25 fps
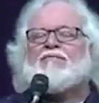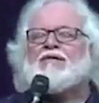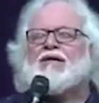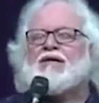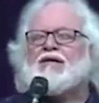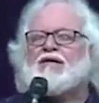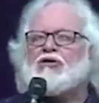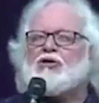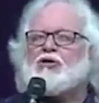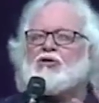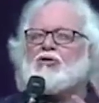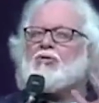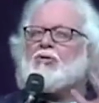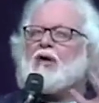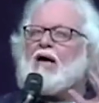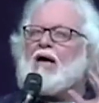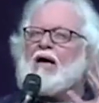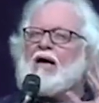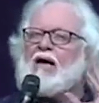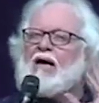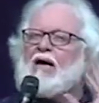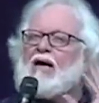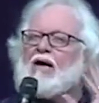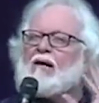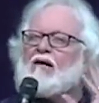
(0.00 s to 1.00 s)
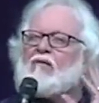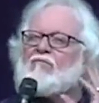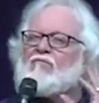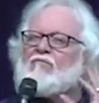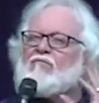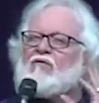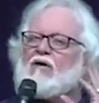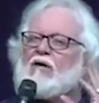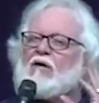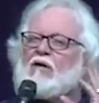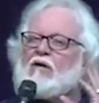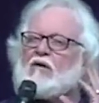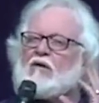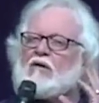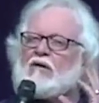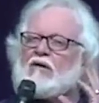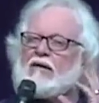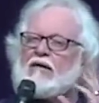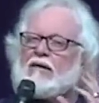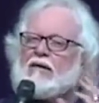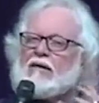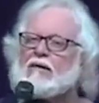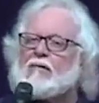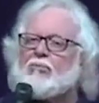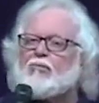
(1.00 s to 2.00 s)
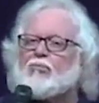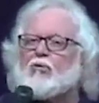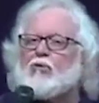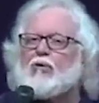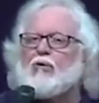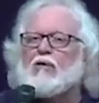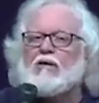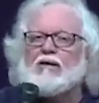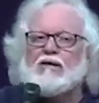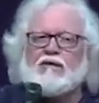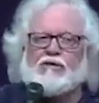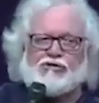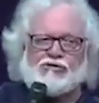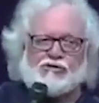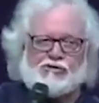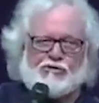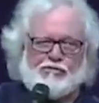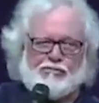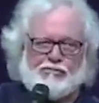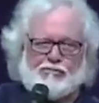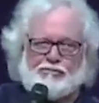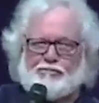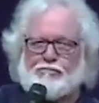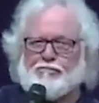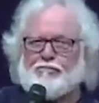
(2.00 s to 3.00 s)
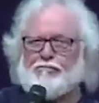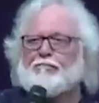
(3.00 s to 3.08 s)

then you have liberalism.